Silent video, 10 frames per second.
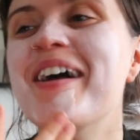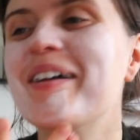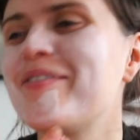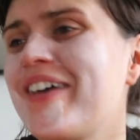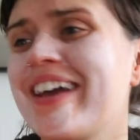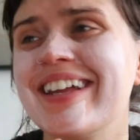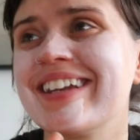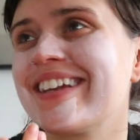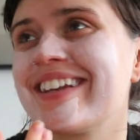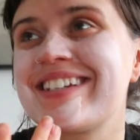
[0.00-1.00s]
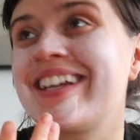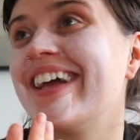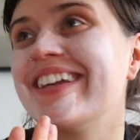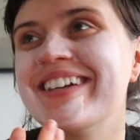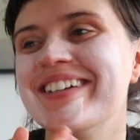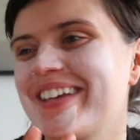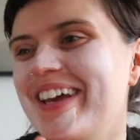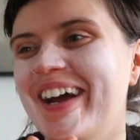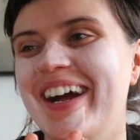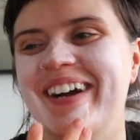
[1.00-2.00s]
Fucking 10 years
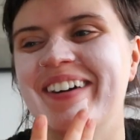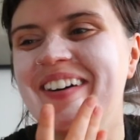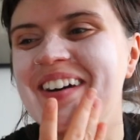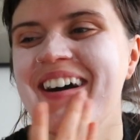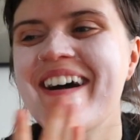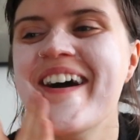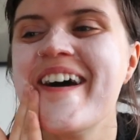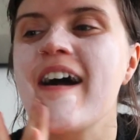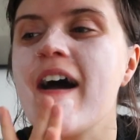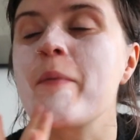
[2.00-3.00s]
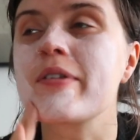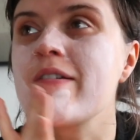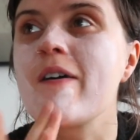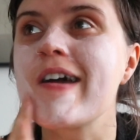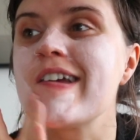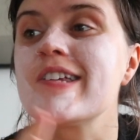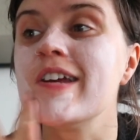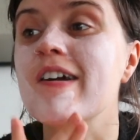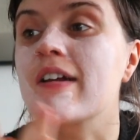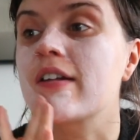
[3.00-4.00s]
ago. I was not
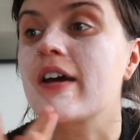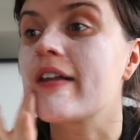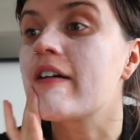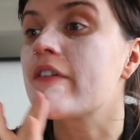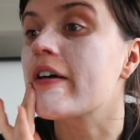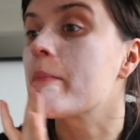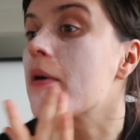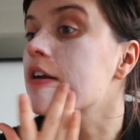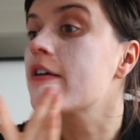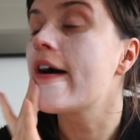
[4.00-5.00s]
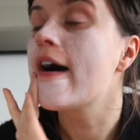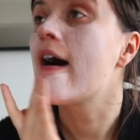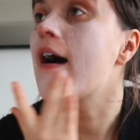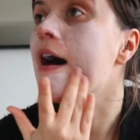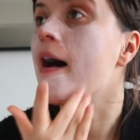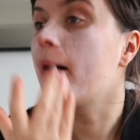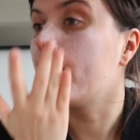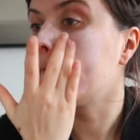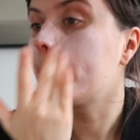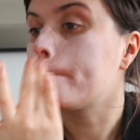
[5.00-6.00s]
18, I can tell you that fucking much.
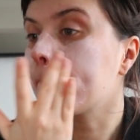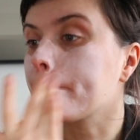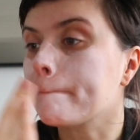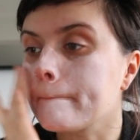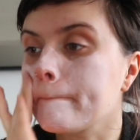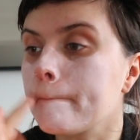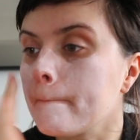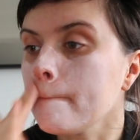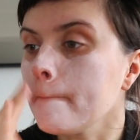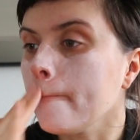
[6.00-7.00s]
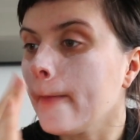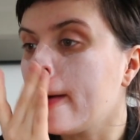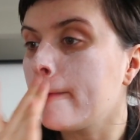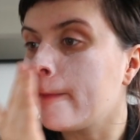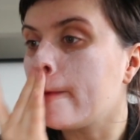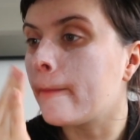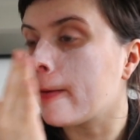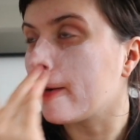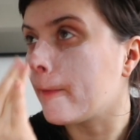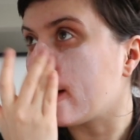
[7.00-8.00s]
I bought a
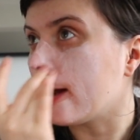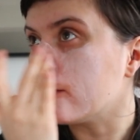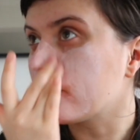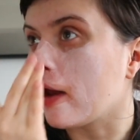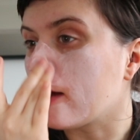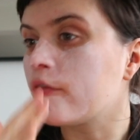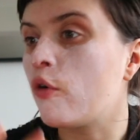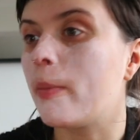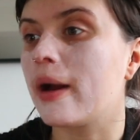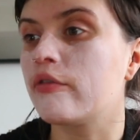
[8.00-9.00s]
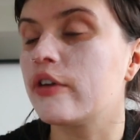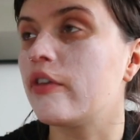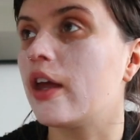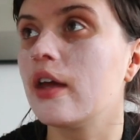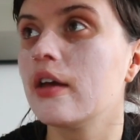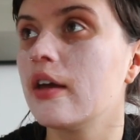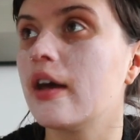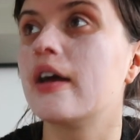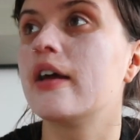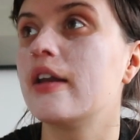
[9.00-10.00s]
bottle of wine for like £4.50
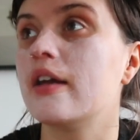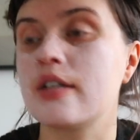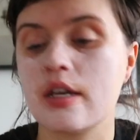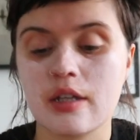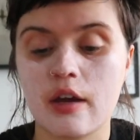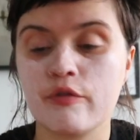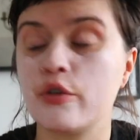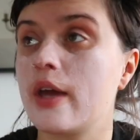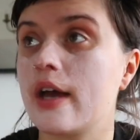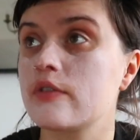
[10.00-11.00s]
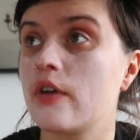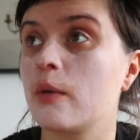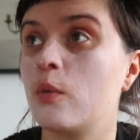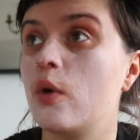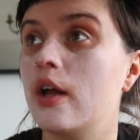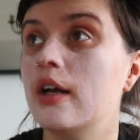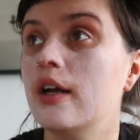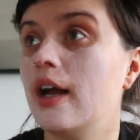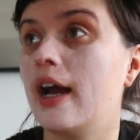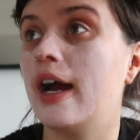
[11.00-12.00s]
and it tastes like fruity ass fucking water,
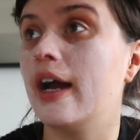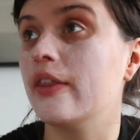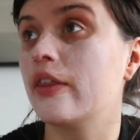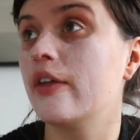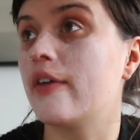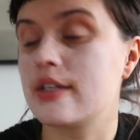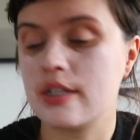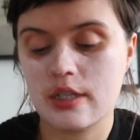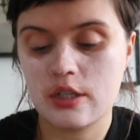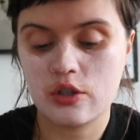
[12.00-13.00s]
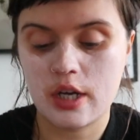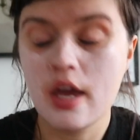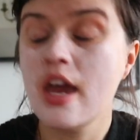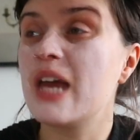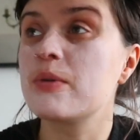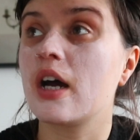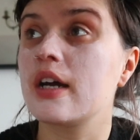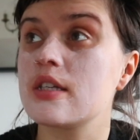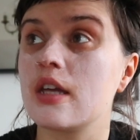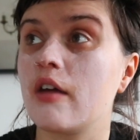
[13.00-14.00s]
and the rest is history. It was
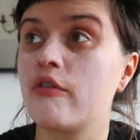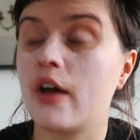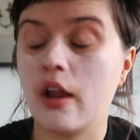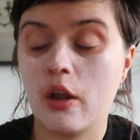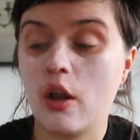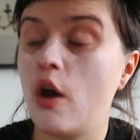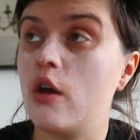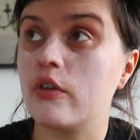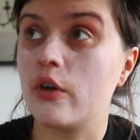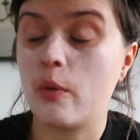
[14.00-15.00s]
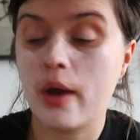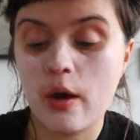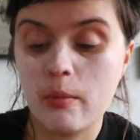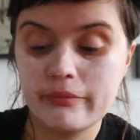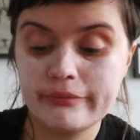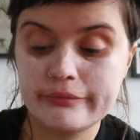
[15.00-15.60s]
icy and I fell over on the way home.